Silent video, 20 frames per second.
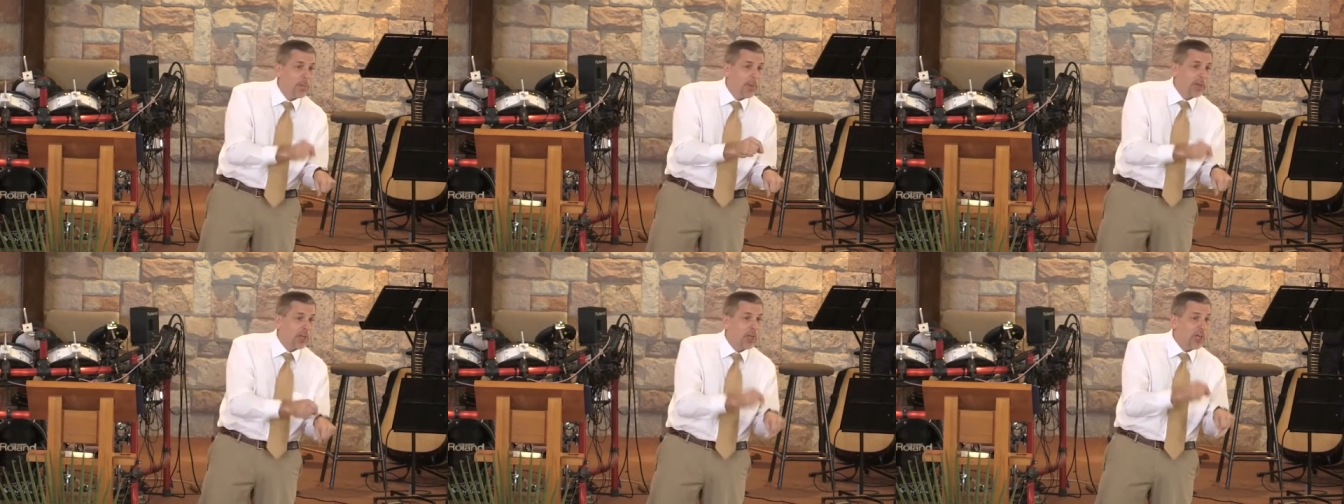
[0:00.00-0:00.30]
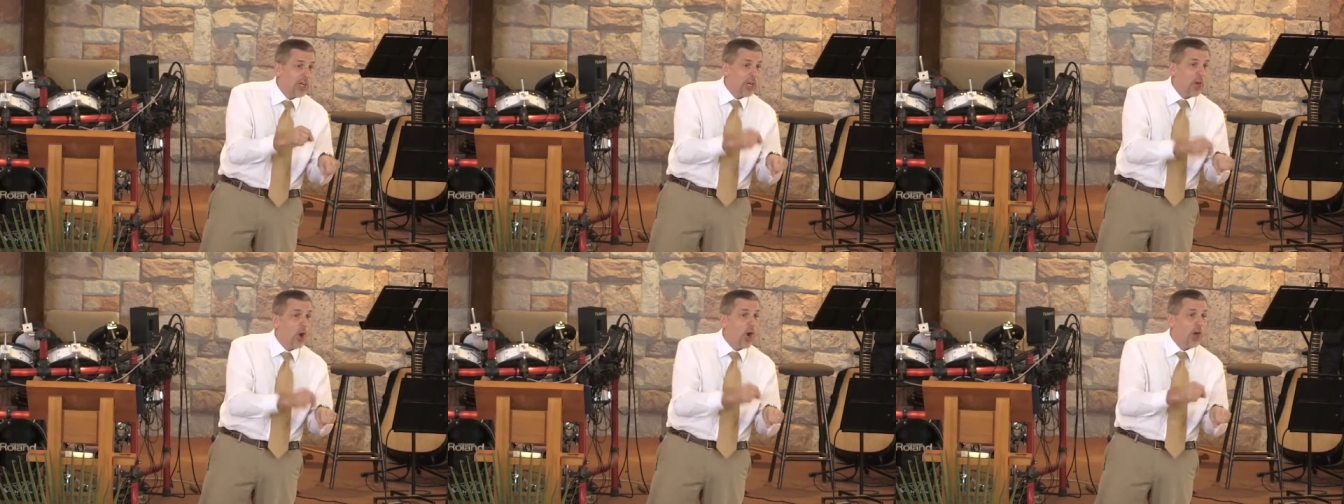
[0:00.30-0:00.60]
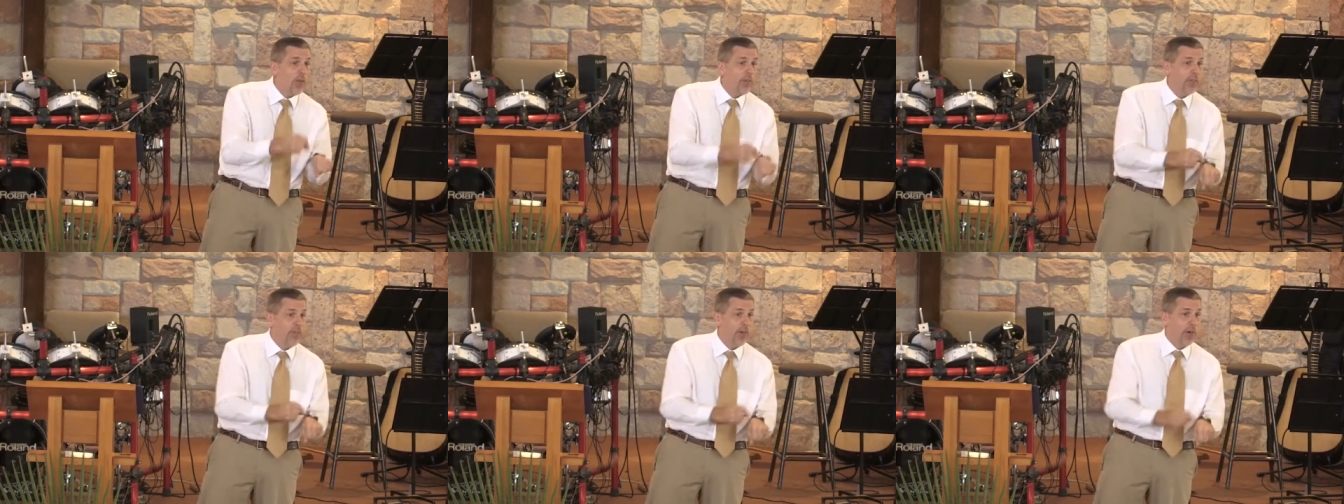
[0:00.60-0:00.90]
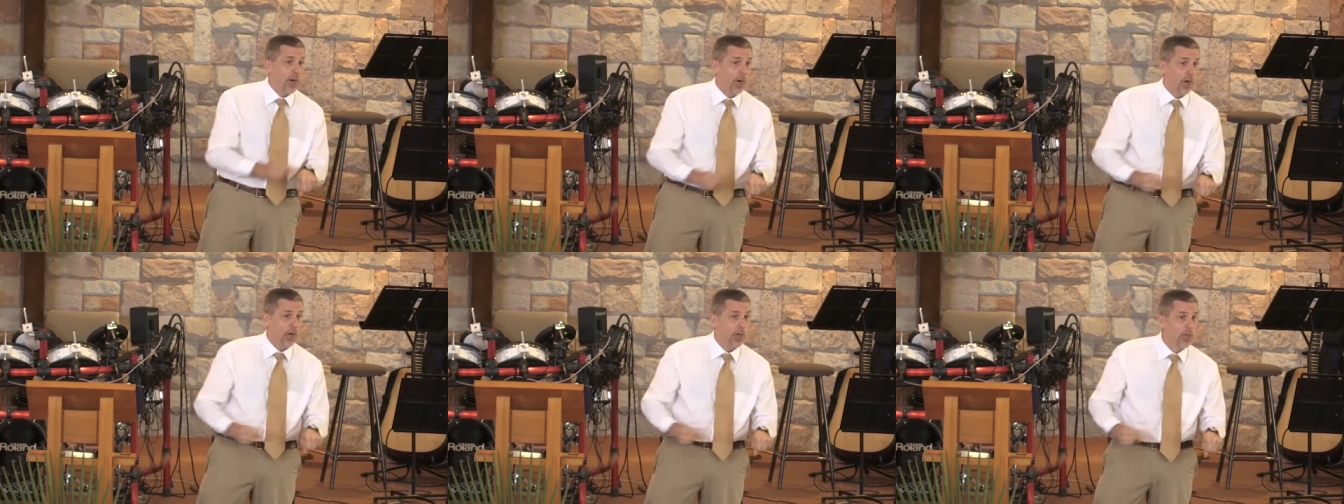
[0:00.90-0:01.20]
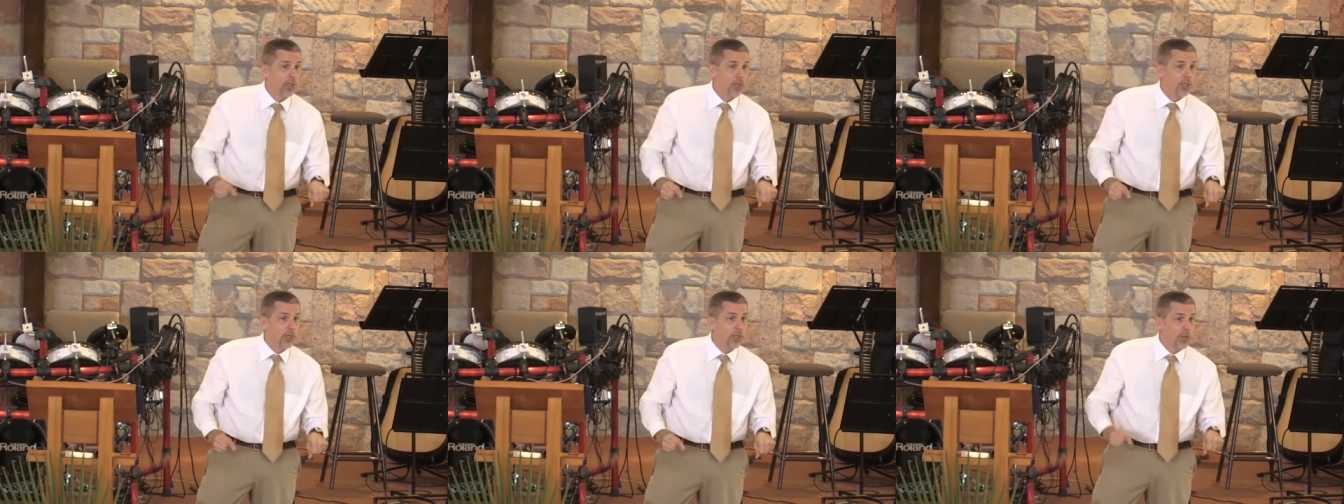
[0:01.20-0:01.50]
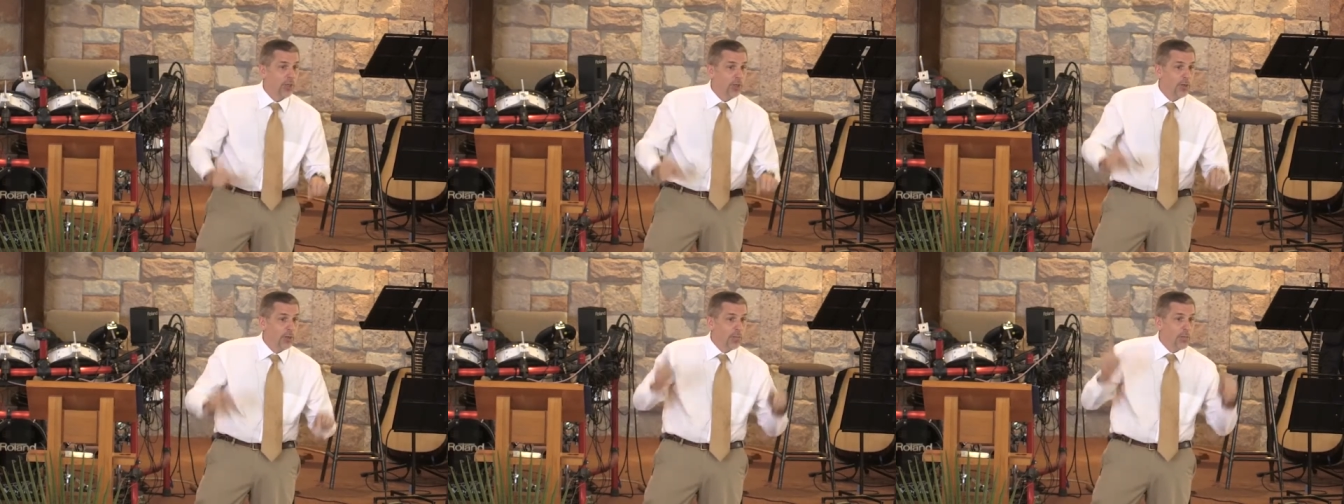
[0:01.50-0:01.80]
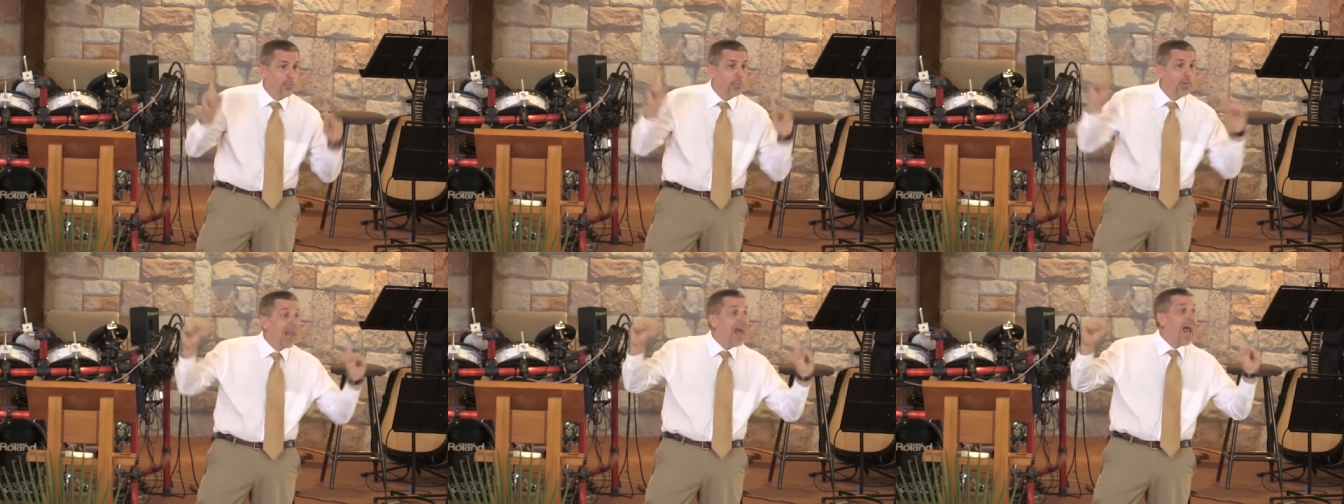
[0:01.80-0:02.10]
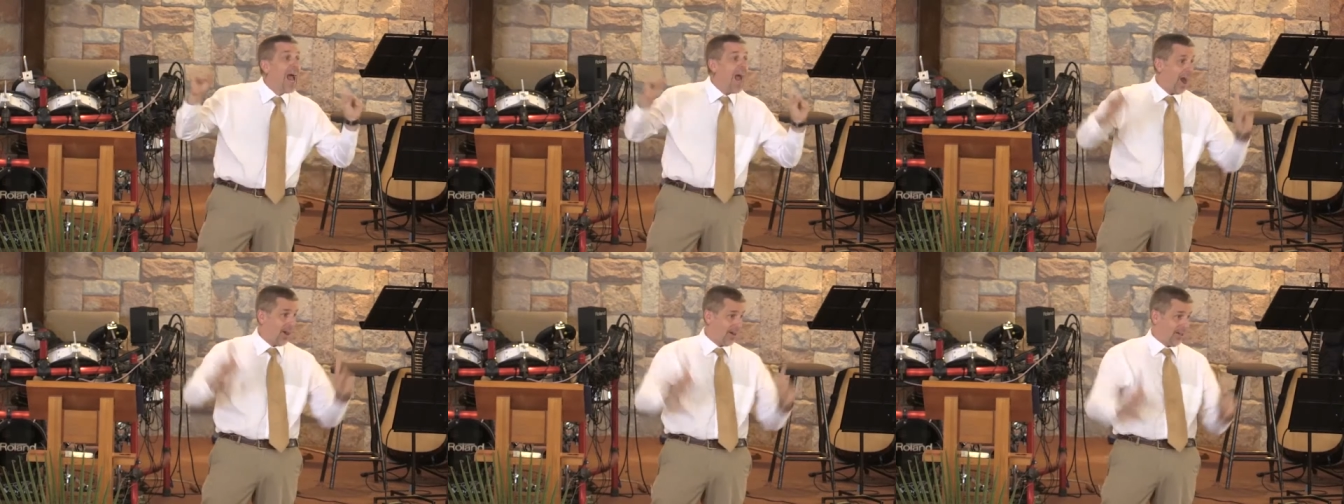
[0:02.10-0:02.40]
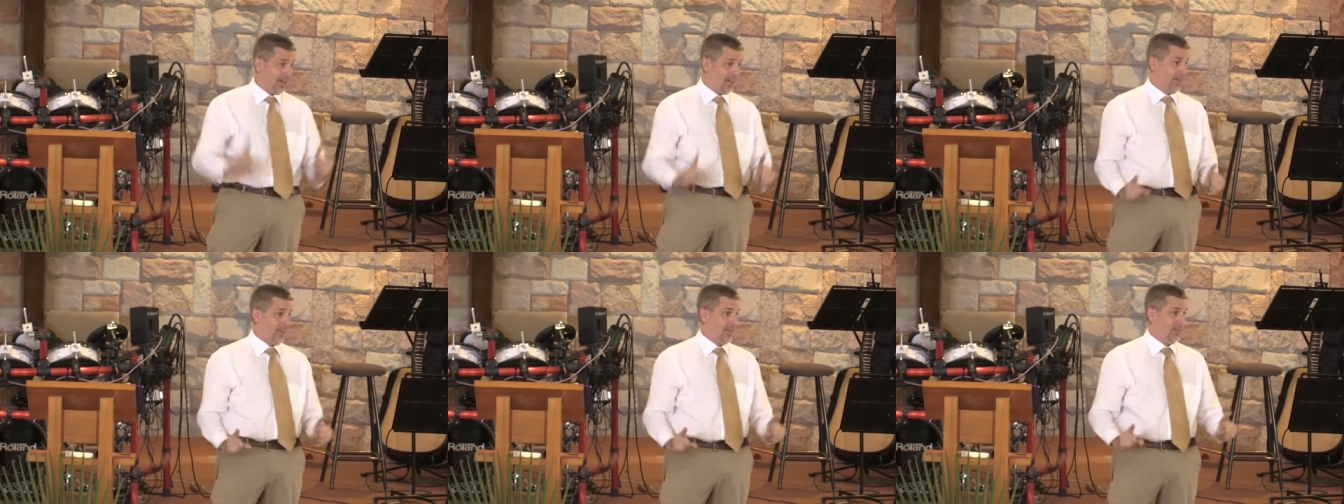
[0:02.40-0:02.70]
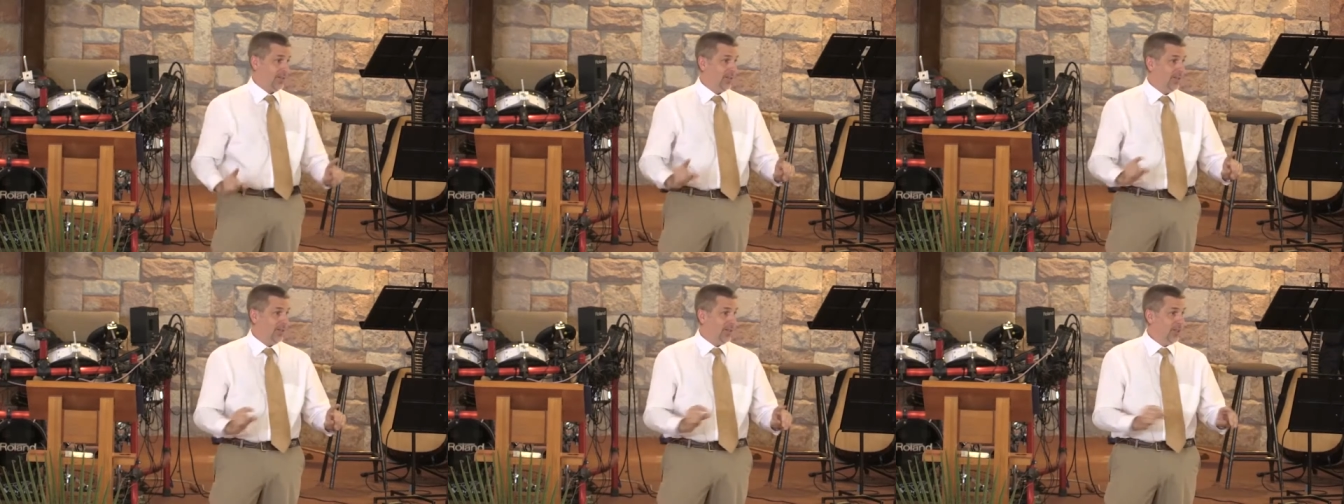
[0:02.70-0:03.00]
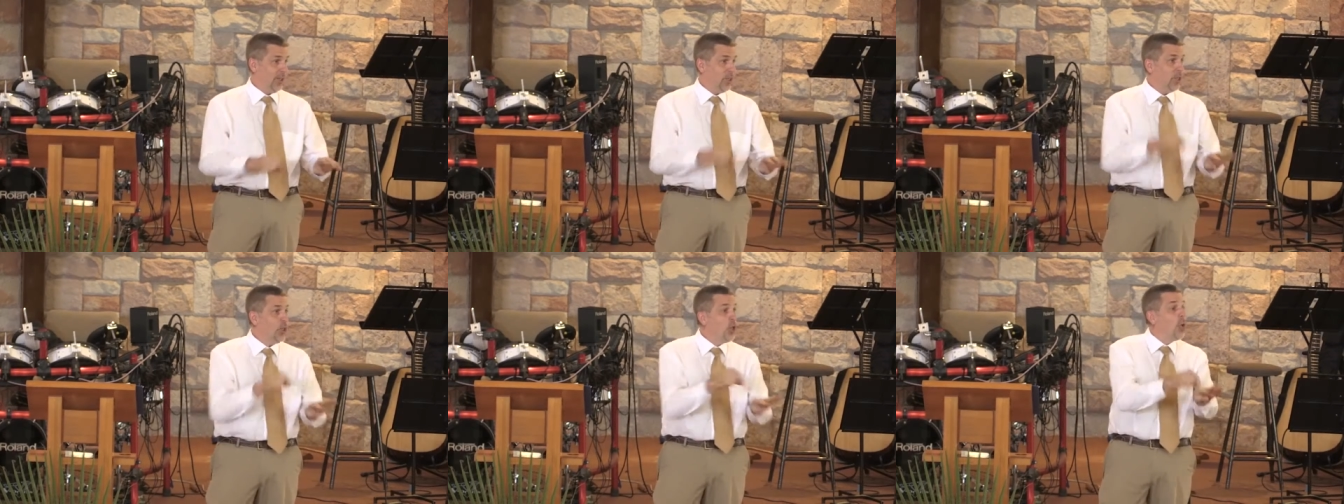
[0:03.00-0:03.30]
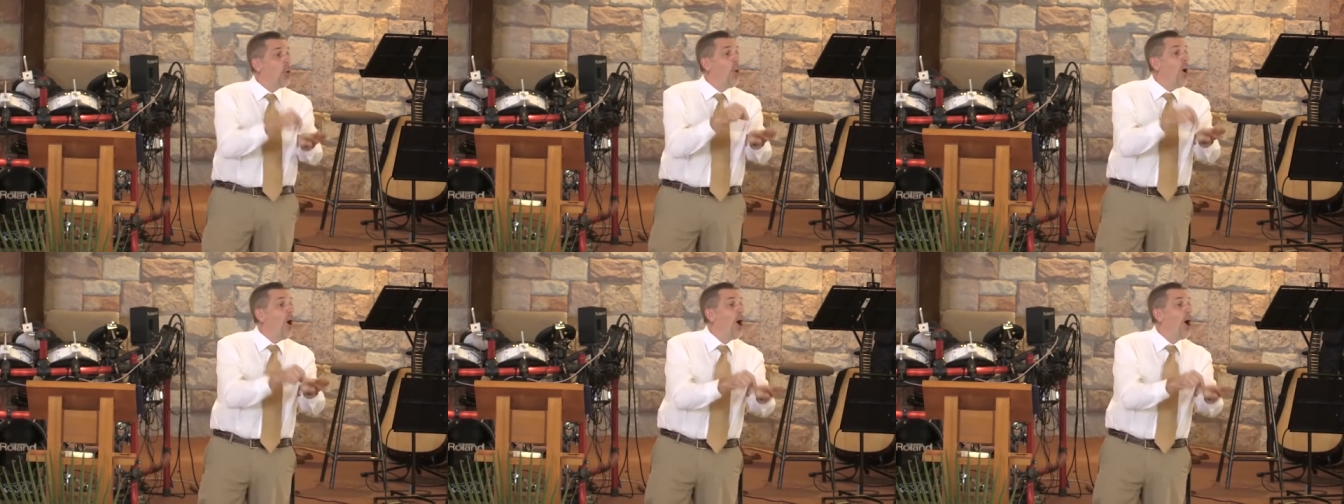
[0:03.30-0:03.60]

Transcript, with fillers: typically on there? Black. You